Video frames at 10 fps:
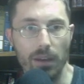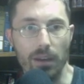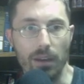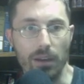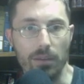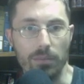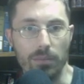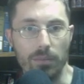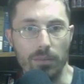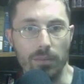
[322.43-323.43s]

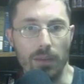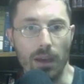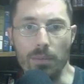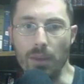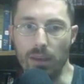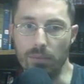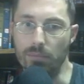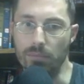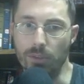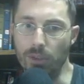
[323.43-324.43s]
I'm not
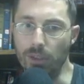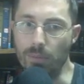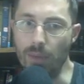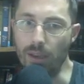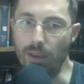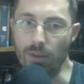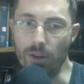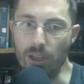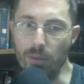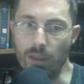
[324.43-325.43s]
going to make an
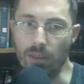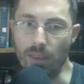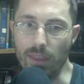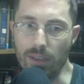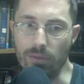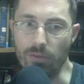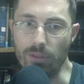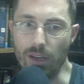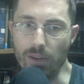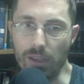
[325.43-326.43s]
argument that that's
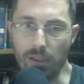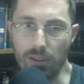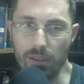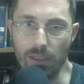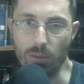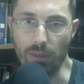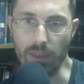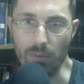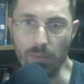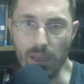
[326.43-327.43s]
very clear
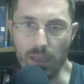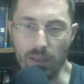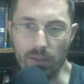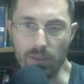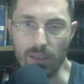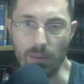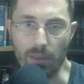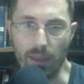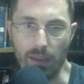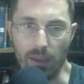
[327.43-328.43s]
what that means,
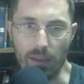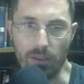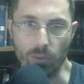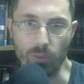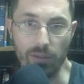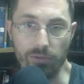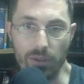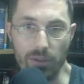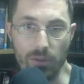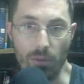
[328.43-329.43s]
except that it's a
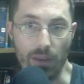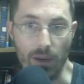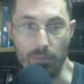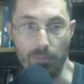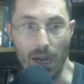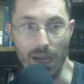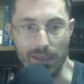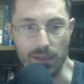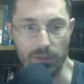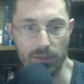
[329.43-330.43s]
reference to their
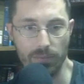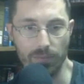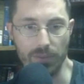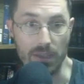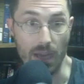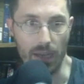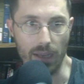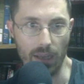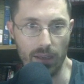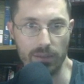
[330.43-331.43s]
bodies
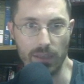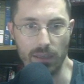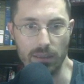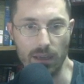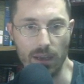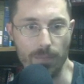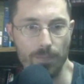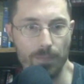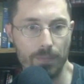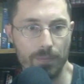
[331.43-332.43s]
dying a second time
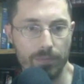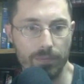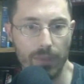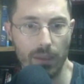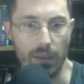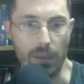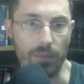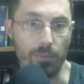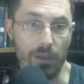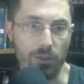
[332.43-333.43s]

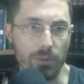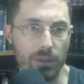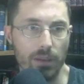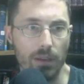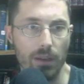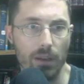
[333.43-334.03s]
in punishment.